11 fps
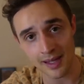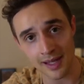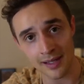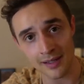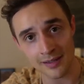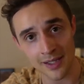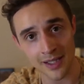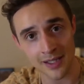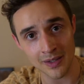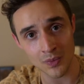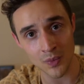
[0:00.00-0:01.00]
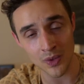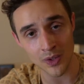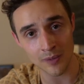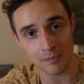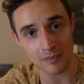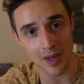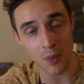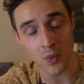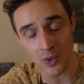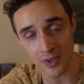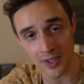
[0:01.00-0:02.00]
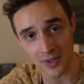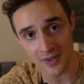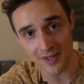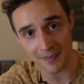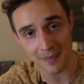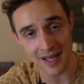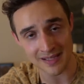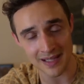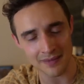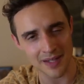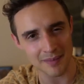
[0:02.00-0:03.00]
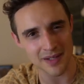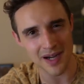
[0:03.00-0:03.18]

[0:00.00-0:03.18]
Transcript: and they were a warrior in some past lifetime,